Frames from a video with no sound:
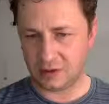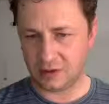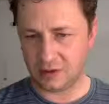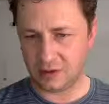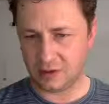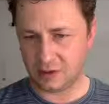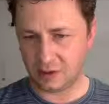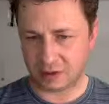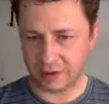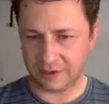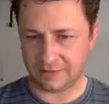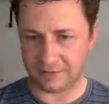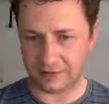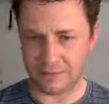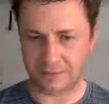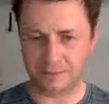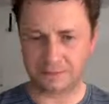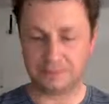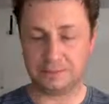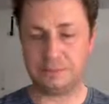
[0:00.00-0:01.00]
or whatever.
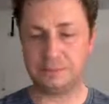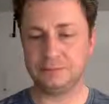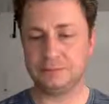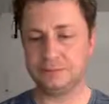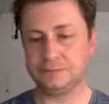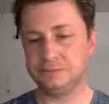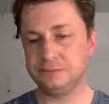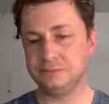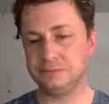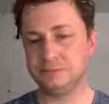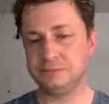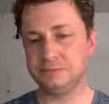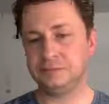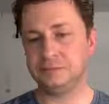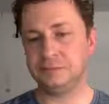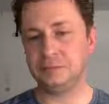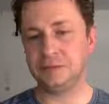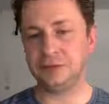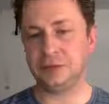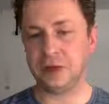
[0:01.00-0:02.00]

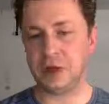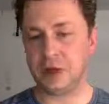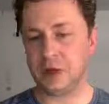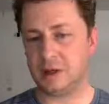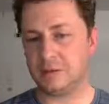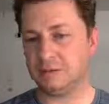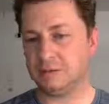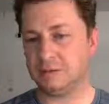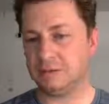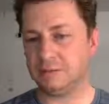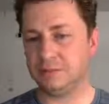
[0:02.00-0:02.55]
Job,